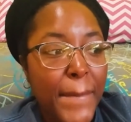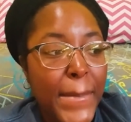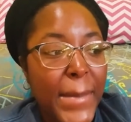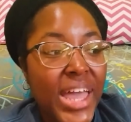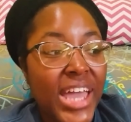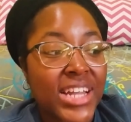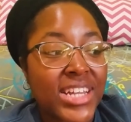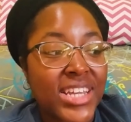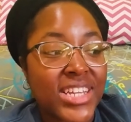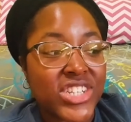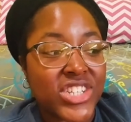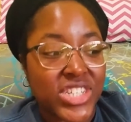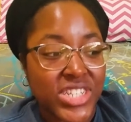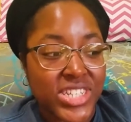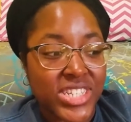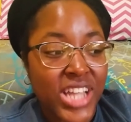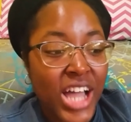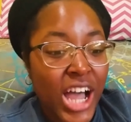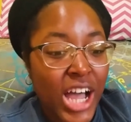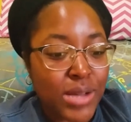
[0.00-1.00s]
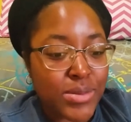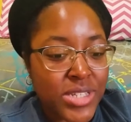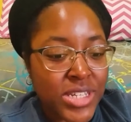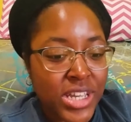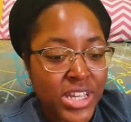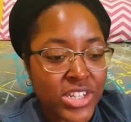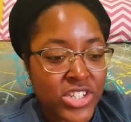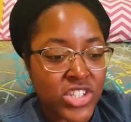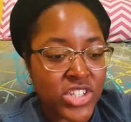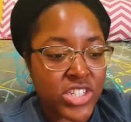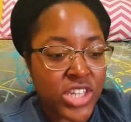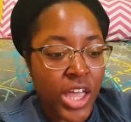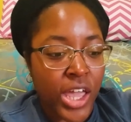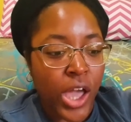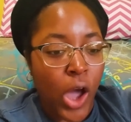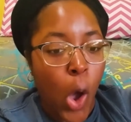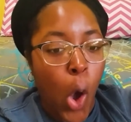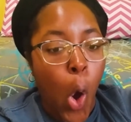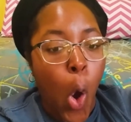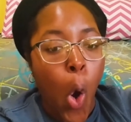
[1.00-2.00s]
And then she stops and she's like,
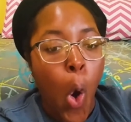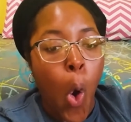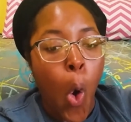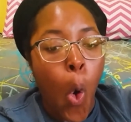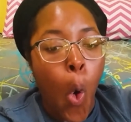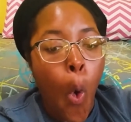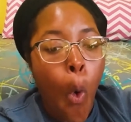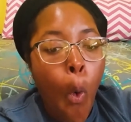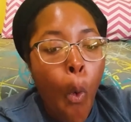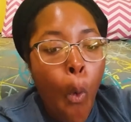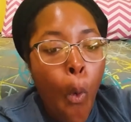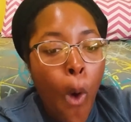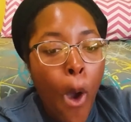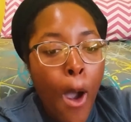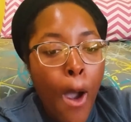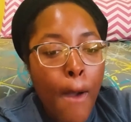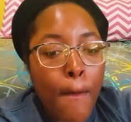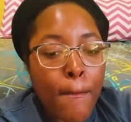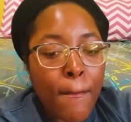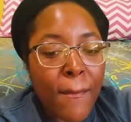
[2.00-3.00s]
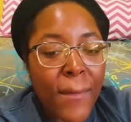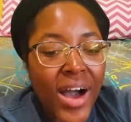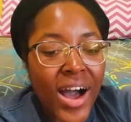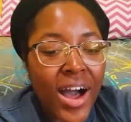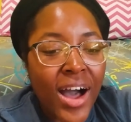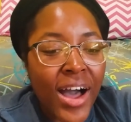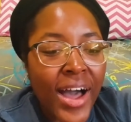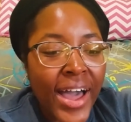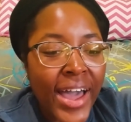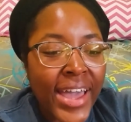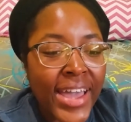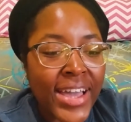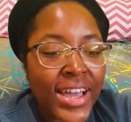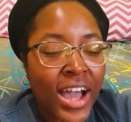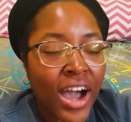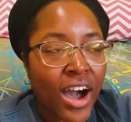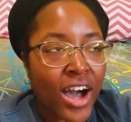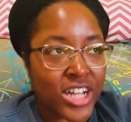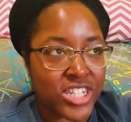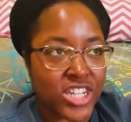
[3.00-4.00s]
oh my
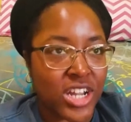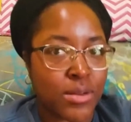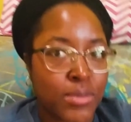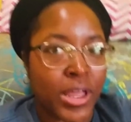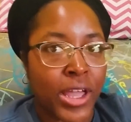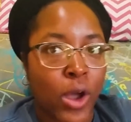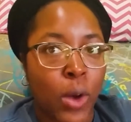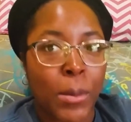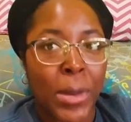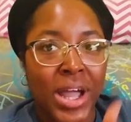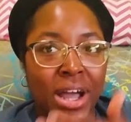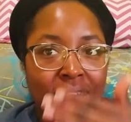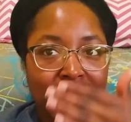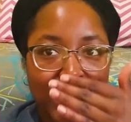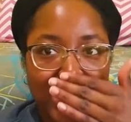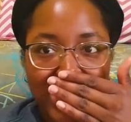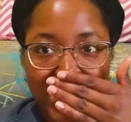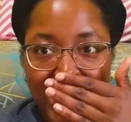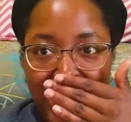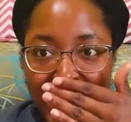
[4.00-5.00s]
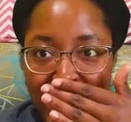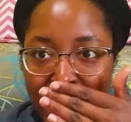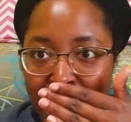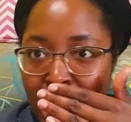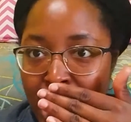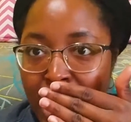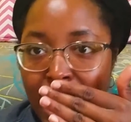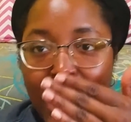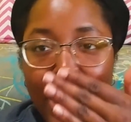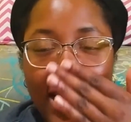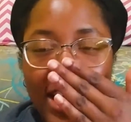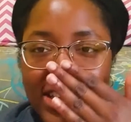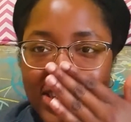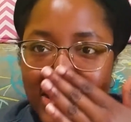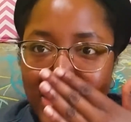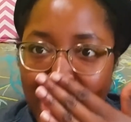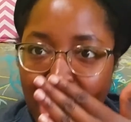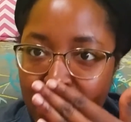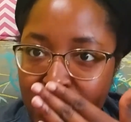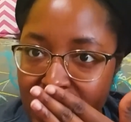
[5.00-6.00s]
gosh. I'm like, oh my gosh, is he
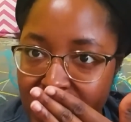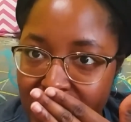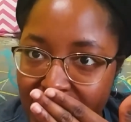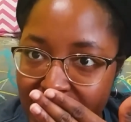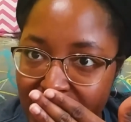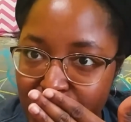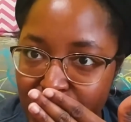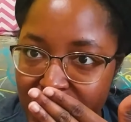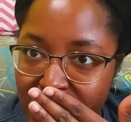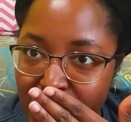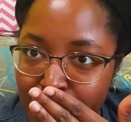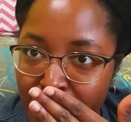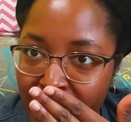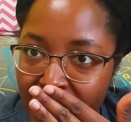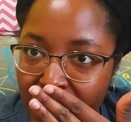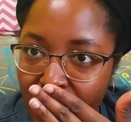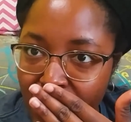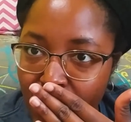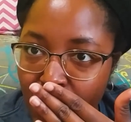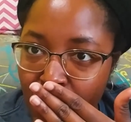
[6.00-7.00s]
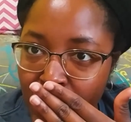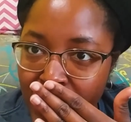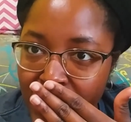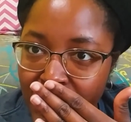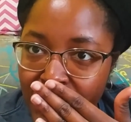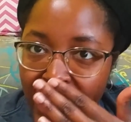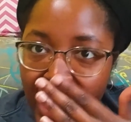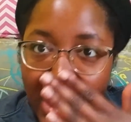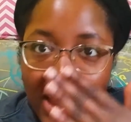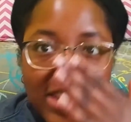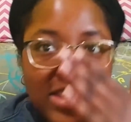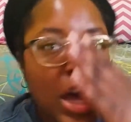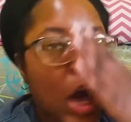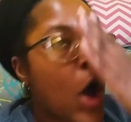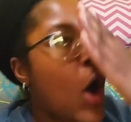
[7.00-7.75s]
having sex with somebody on OnlyFans?